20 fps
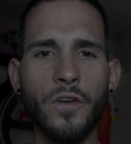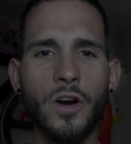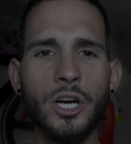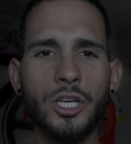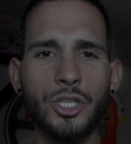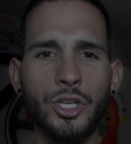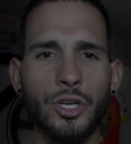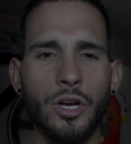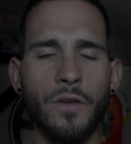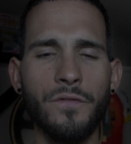
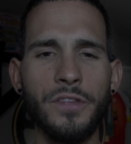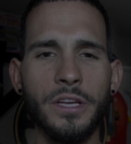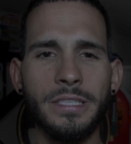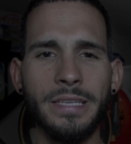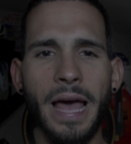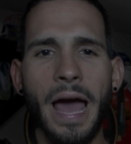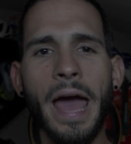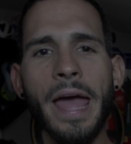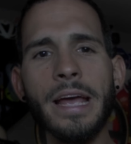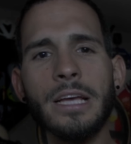version of
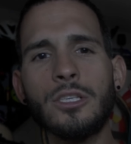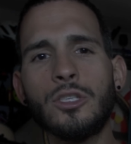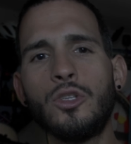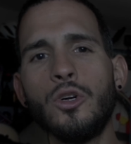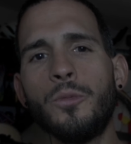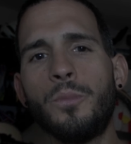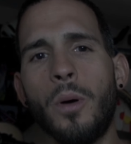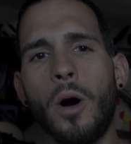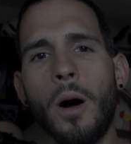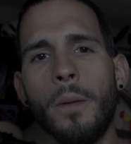this
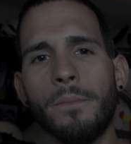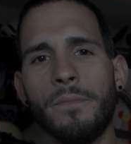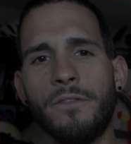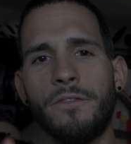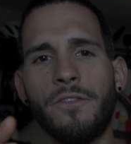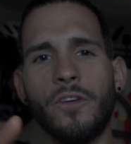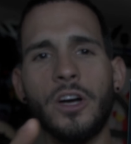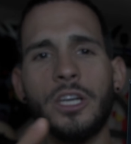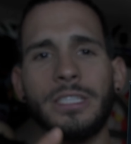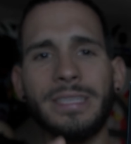AS2 pump
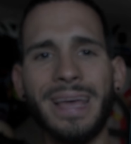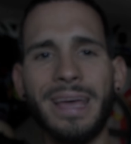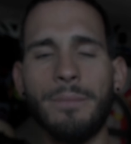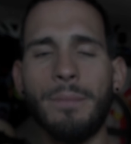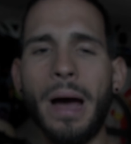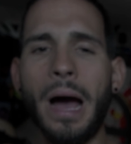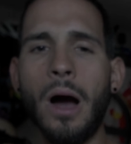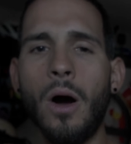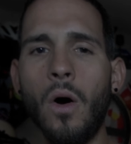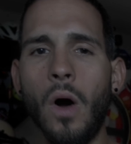first
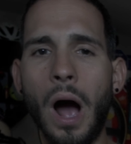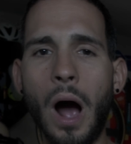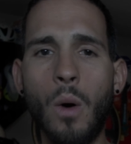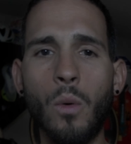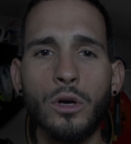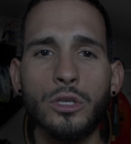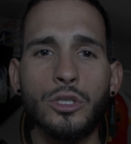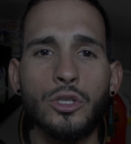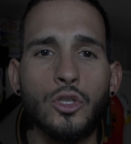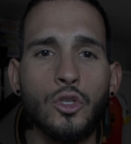came out, I
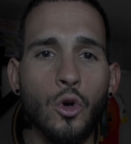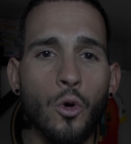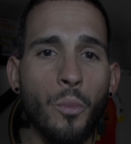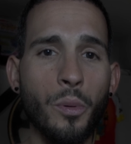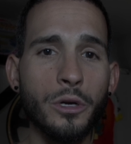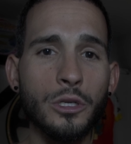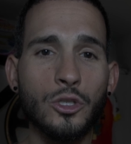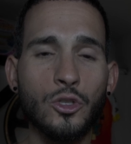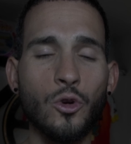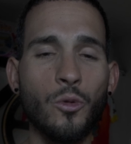was
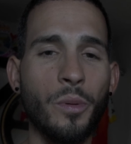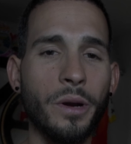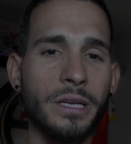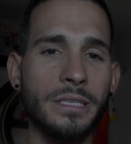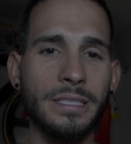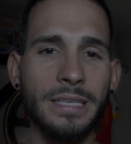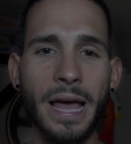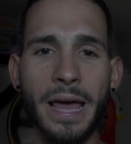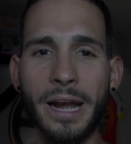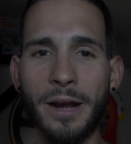super
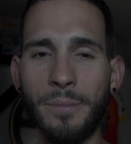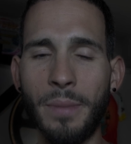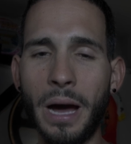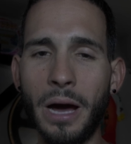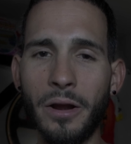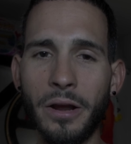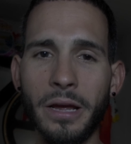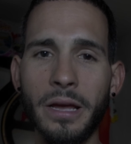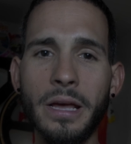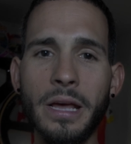excited
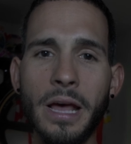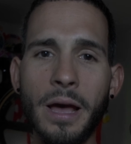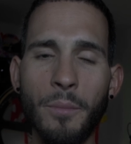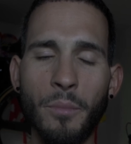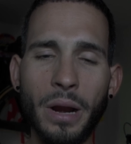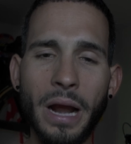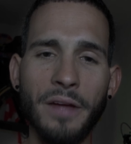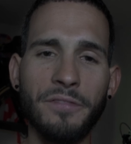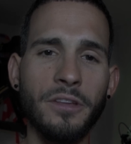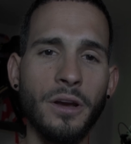about it.
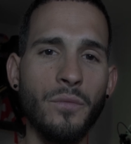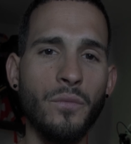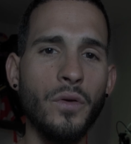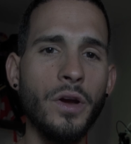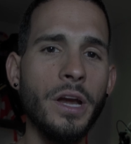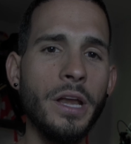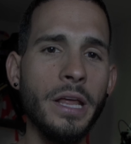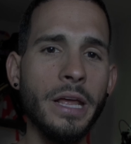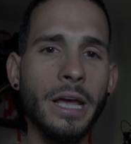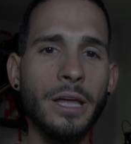But after
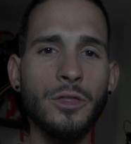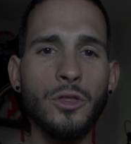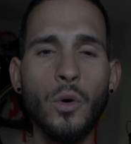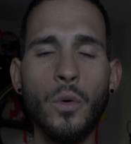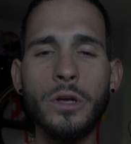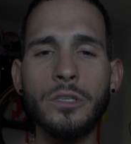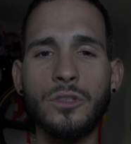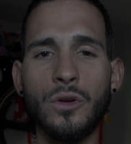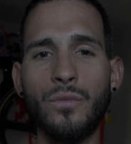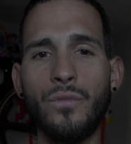reading and
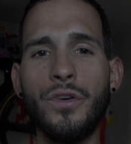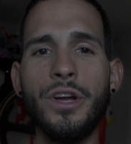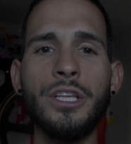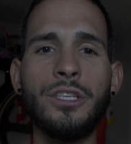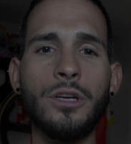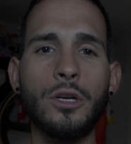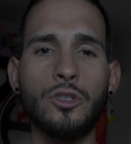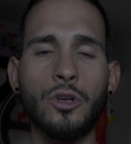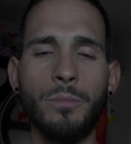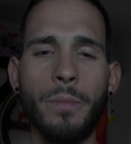doing some
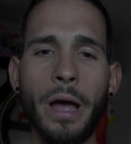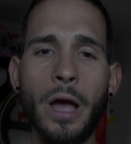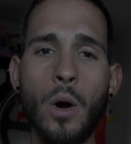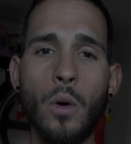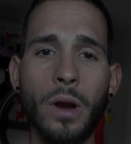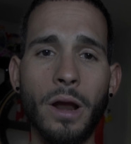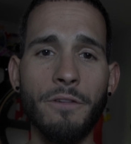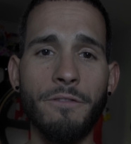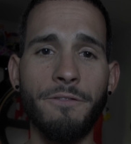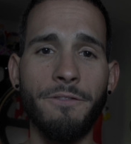research on my
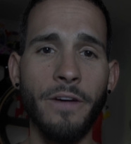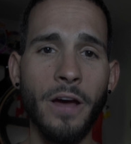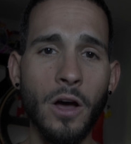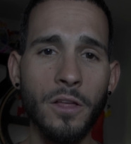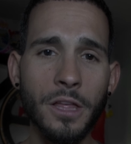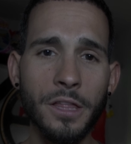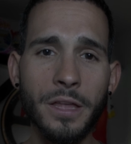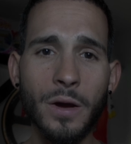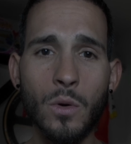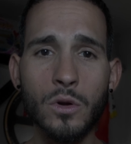own, I
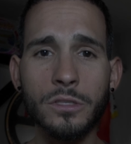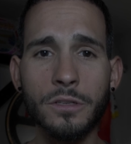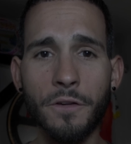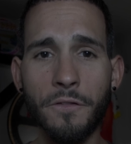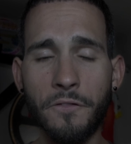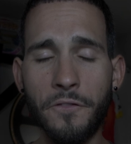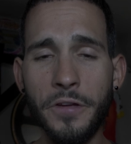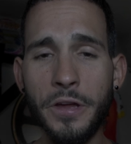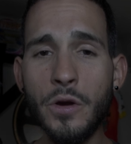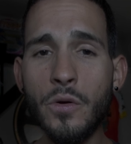felt that there was a
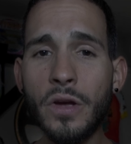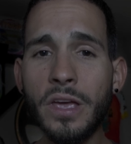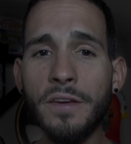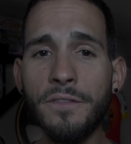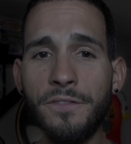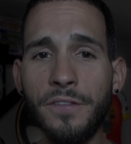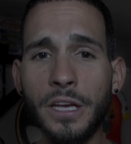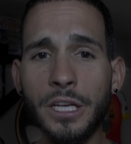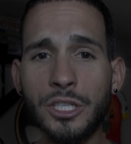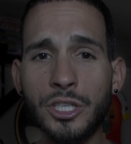few
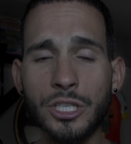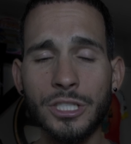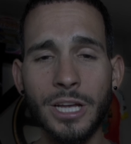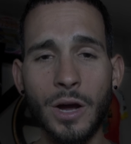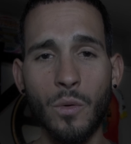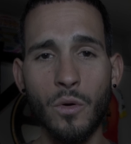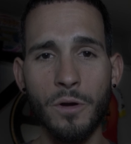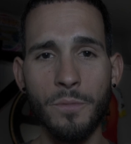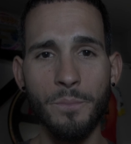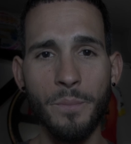key features
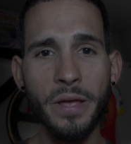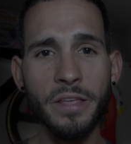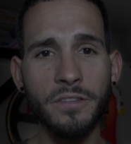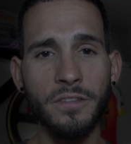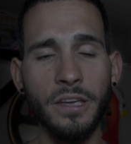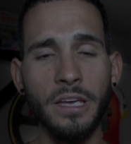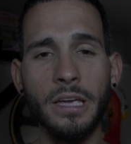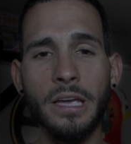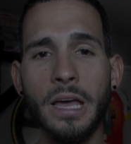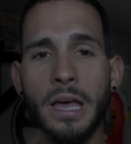that were
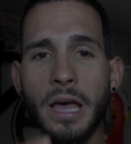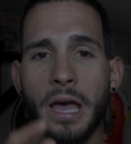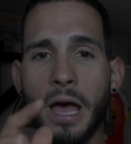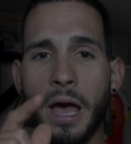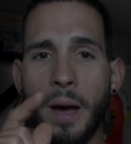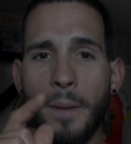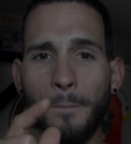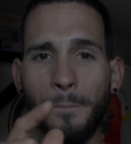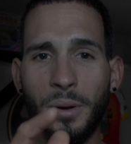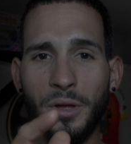missing,
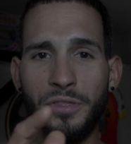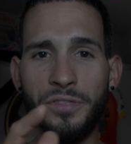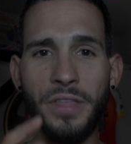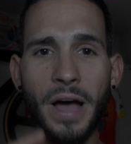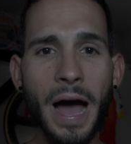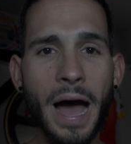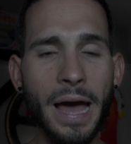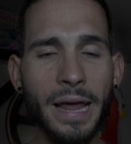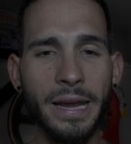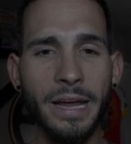but
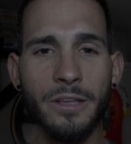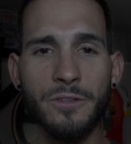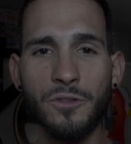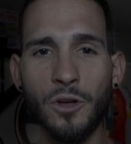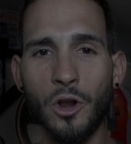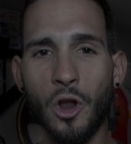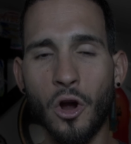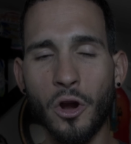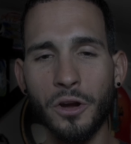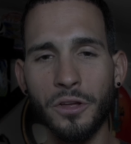that is
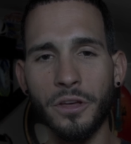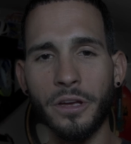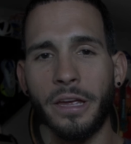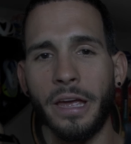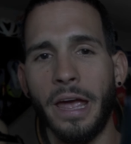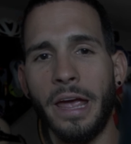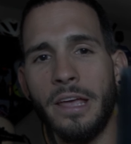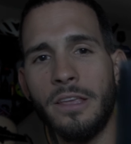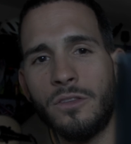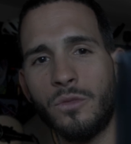no longer the
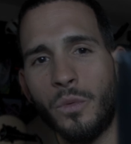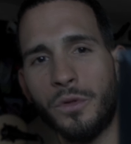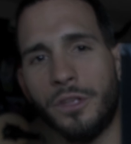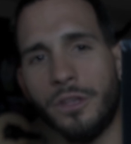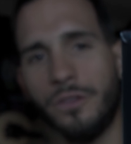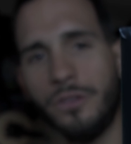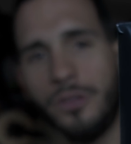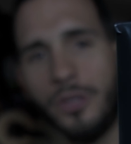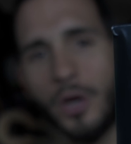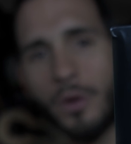case with
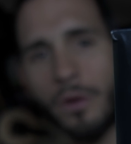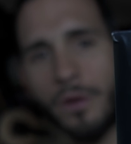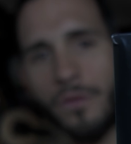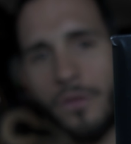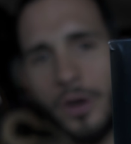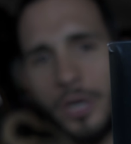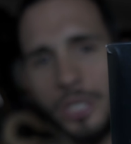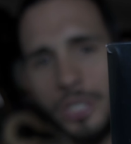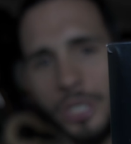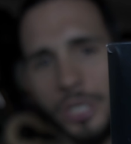this newer
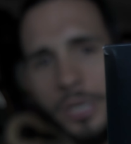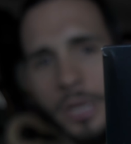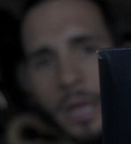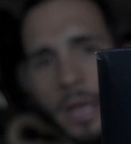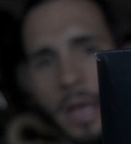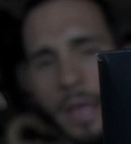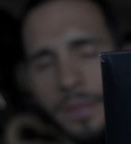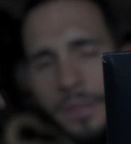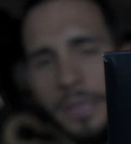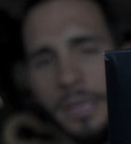version,
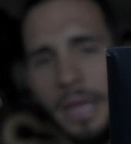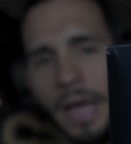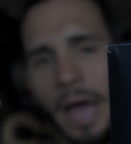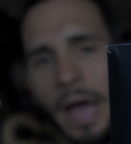the